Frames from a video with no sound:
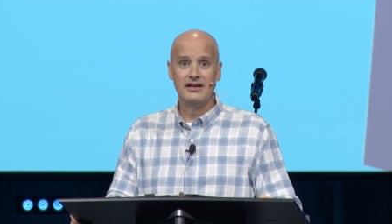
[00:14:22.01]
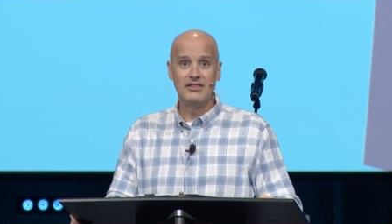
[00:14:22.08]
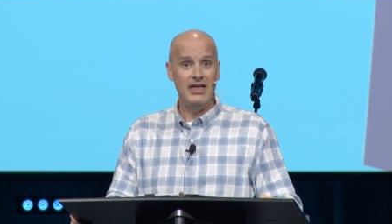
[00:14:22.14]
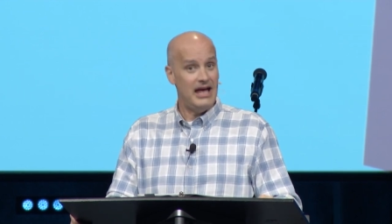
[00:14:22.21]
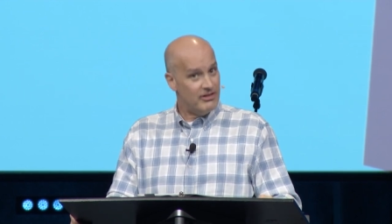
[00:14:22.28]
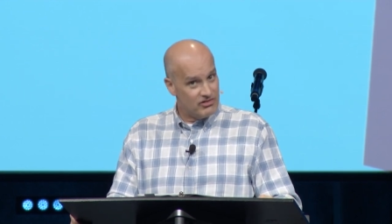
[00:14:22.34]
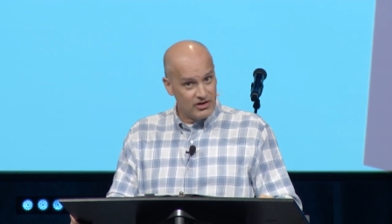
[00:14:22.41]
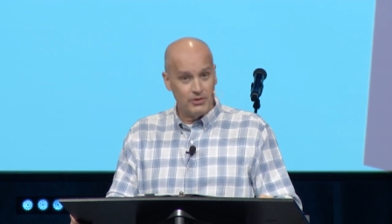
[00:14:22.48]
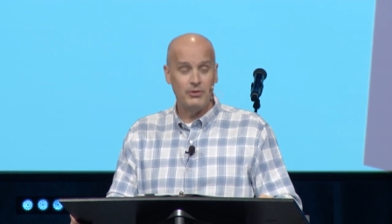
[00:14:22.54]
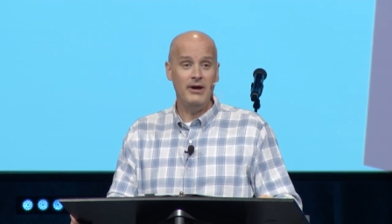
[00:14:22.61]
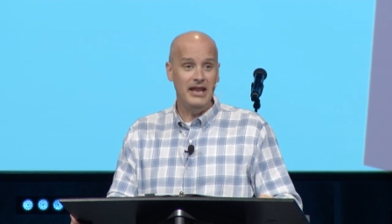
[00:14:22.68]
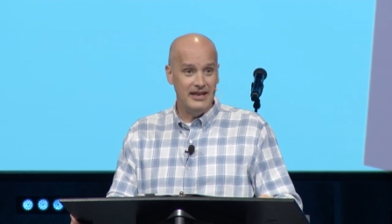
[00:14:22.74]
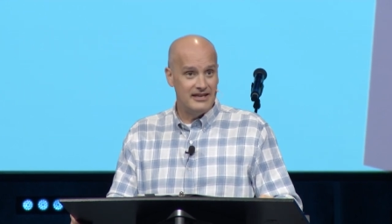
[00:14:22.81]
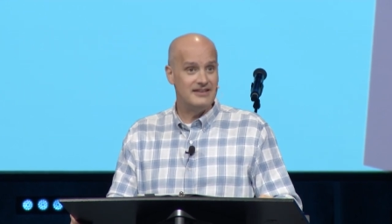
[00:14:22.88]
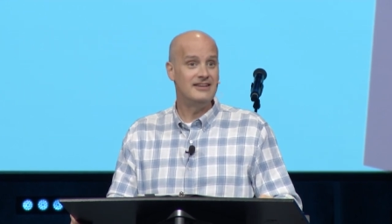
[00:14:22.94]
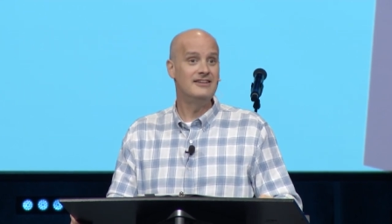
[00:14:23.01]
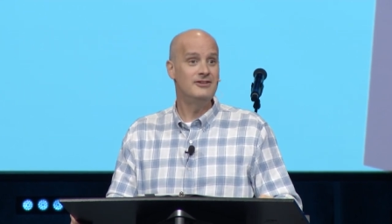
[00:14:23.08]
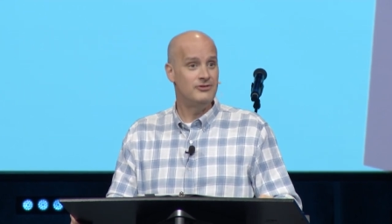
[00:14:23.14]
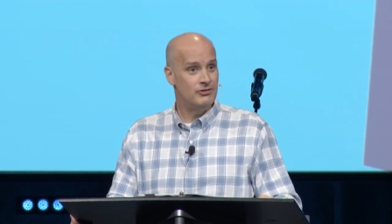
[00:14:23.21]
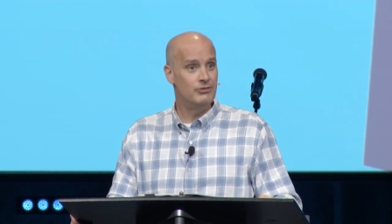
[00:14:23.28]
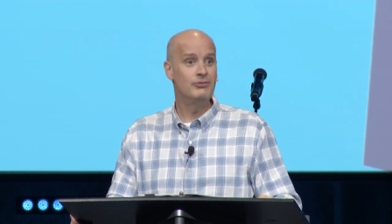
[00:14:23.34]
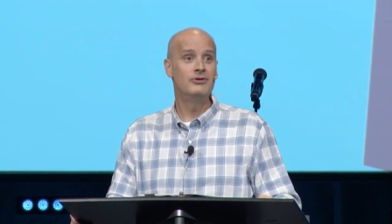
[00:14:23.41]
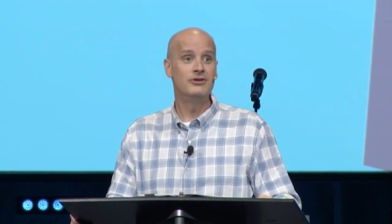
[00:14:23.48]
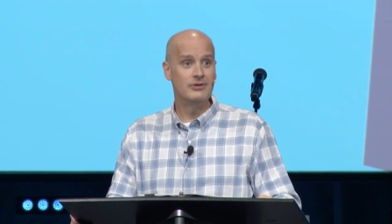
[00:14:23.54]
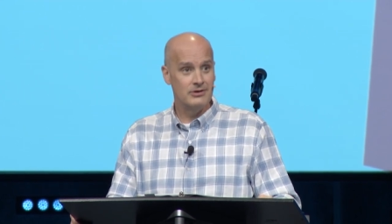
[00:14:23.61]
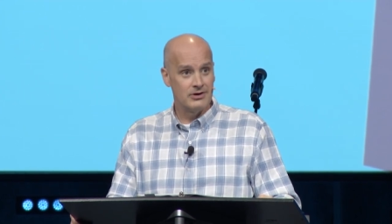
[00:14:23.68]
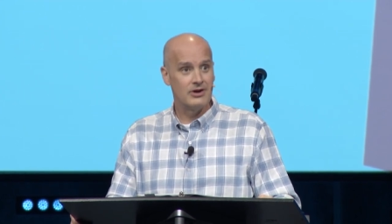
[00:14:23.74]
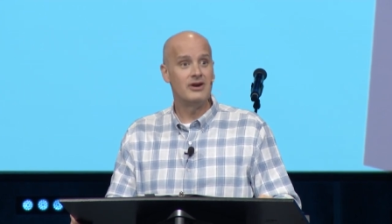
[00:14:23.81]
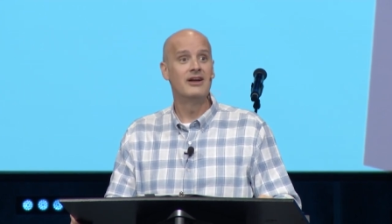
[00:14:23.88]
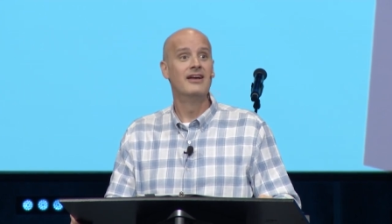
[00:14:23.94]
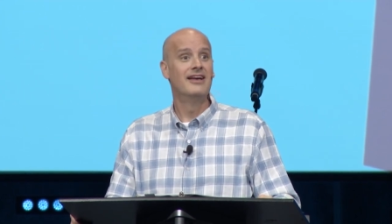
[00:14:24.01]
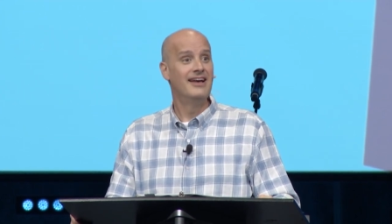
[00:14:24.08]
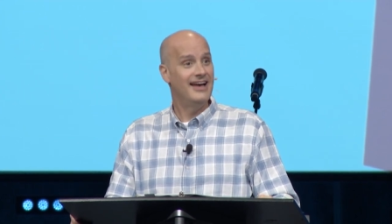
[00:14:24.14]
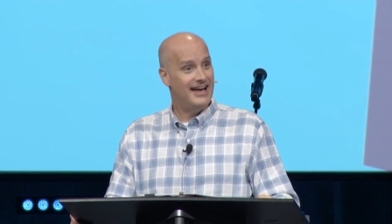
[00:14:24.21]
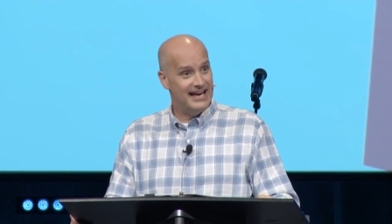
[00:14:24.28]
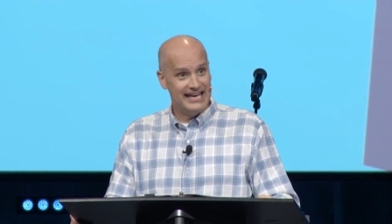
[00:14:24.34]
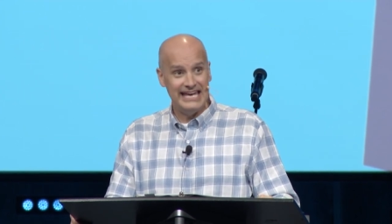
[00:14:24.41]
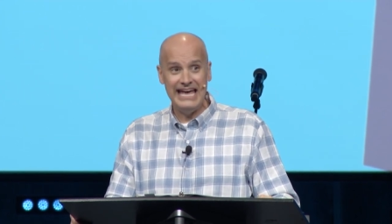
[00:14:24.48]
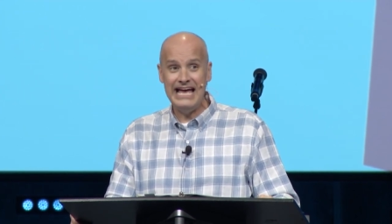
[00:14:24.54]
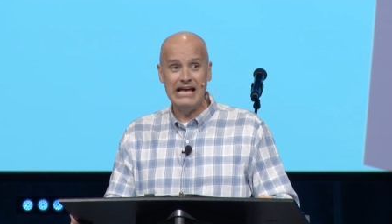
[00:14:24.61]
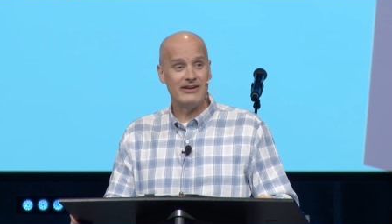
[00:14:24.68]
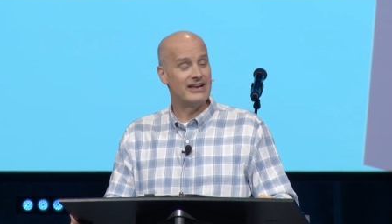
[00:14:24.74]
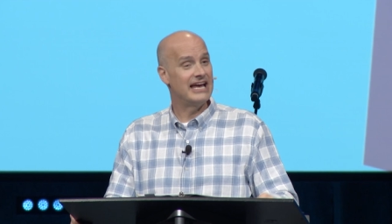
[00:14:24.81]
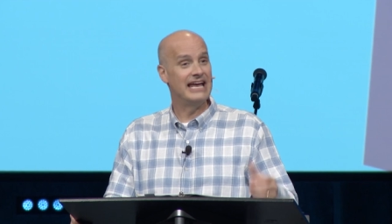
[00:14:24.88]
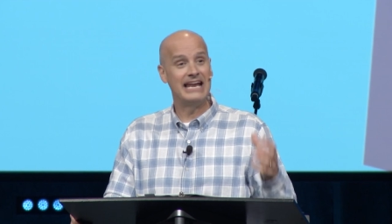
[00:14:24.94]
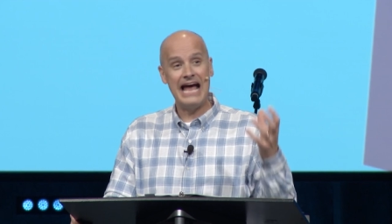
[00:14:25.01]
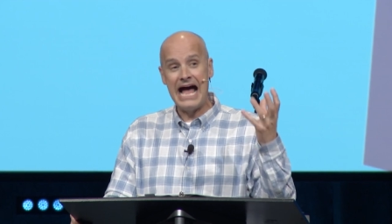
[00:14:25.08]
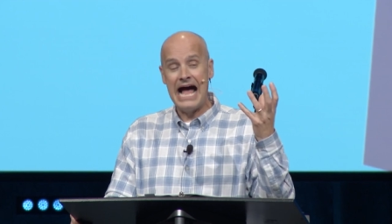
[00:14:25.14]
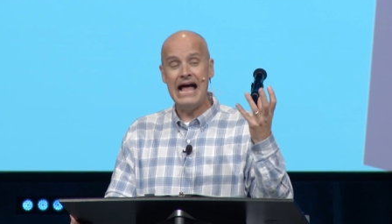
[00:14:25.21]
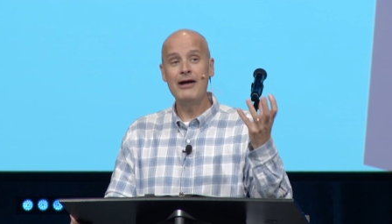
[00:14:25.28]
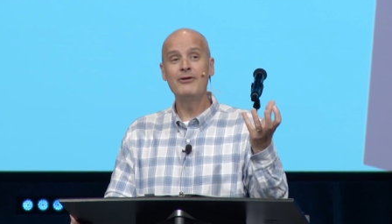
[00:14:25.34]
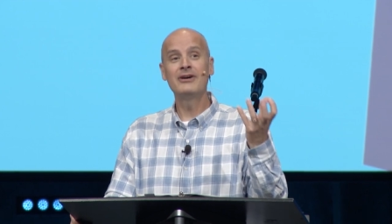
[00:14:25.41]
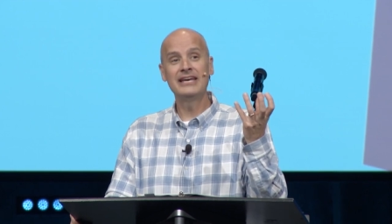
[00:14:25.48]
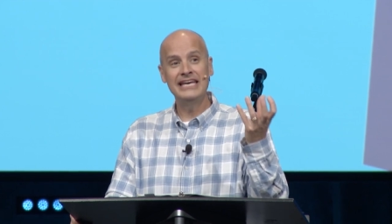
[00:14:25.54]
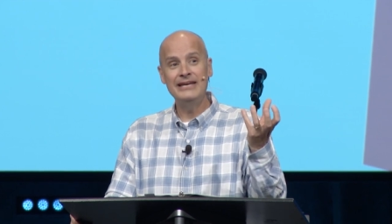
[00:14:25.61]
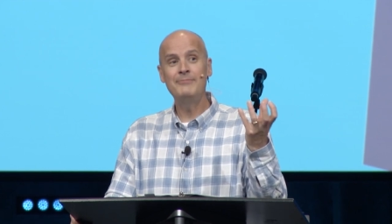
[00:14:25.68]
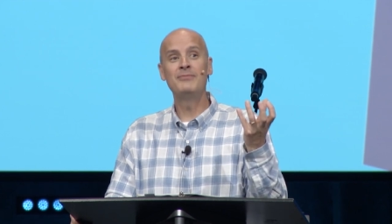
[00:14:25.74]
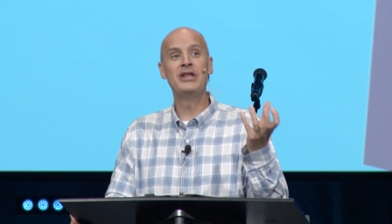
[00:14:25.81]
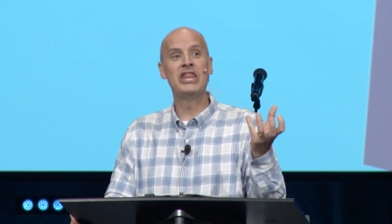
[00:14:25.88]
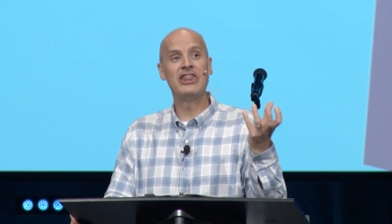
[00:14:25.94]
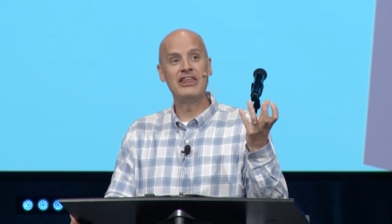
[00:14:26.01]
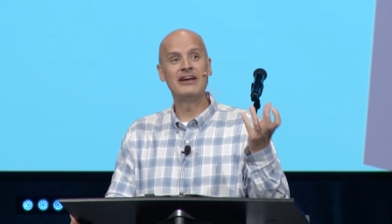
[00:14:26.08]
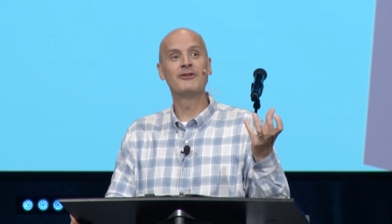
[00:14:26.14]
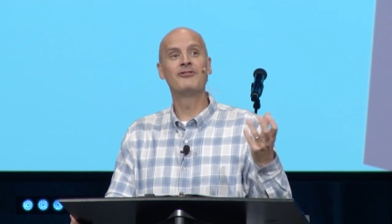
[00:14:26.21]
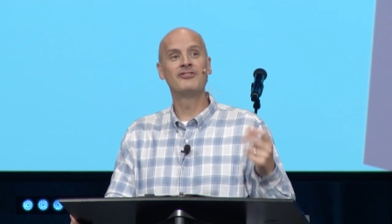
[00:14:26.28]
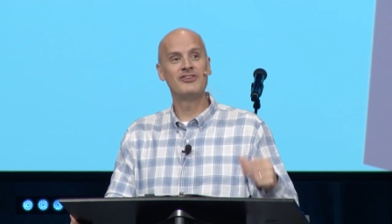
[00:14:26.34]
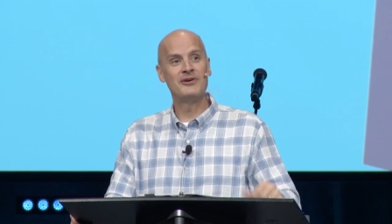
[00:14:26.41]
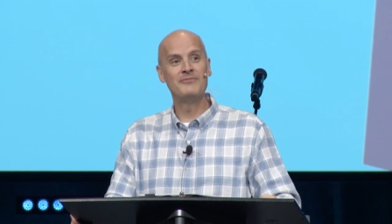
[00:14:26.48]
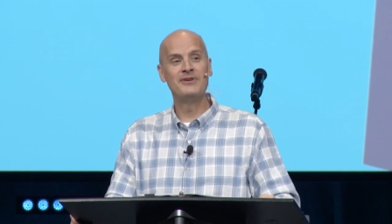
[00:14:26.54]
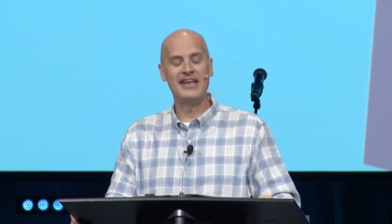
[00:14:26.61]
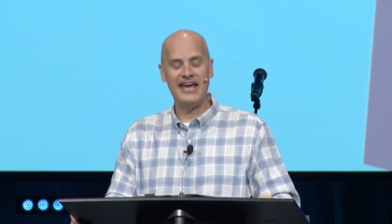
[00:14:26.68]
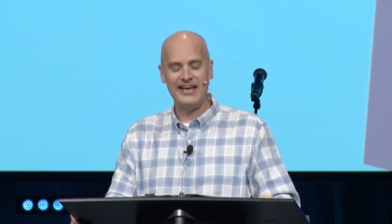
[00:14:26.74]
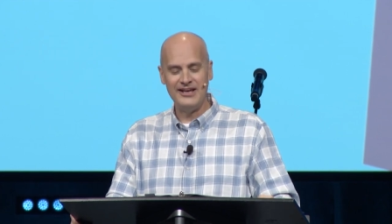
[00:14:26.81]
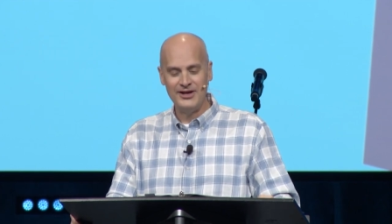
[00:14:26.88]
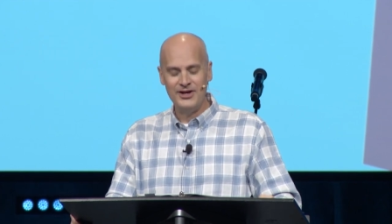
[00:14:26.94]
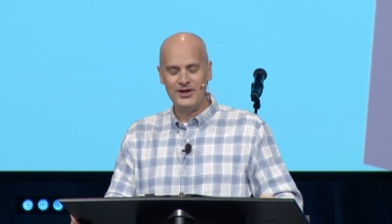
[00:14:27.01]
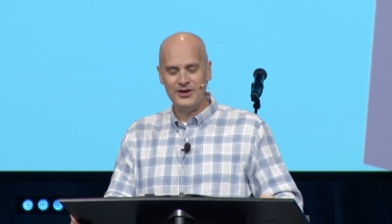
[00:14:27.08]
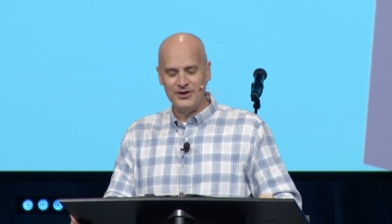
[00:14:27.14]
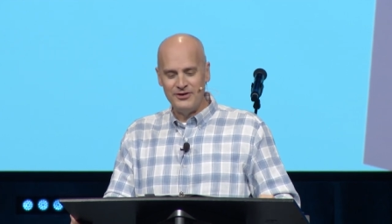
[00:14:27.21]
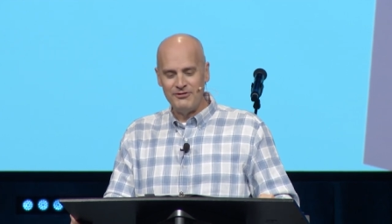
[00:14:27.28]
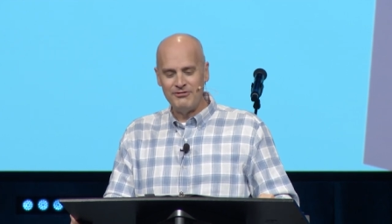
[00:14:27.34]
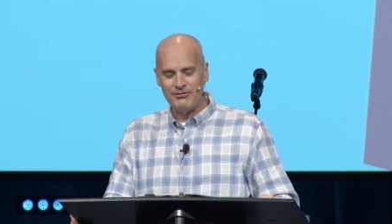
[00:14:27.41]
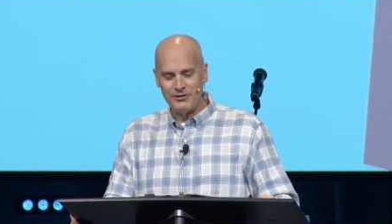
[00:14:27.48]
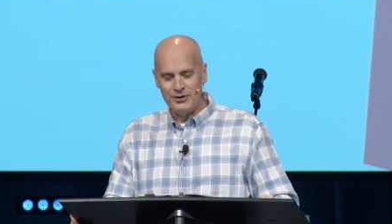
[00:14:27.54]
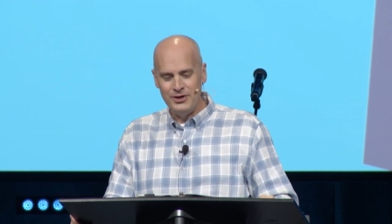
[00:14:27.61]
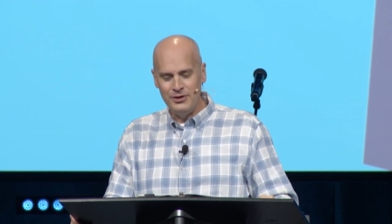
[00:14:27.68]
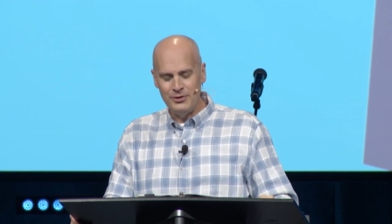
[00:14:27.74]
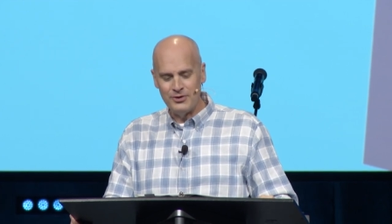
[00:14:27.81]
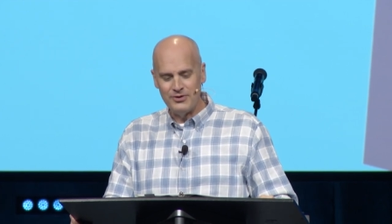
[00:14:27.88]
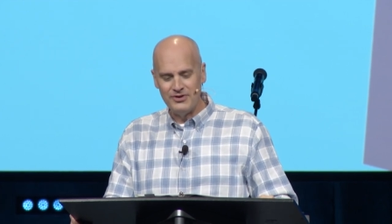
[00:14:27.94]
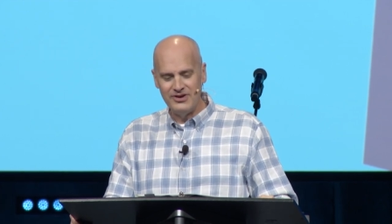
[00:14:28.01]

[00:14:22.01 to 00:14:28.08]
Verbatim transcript: That's credited to your account, and I'll keep it there someday for you.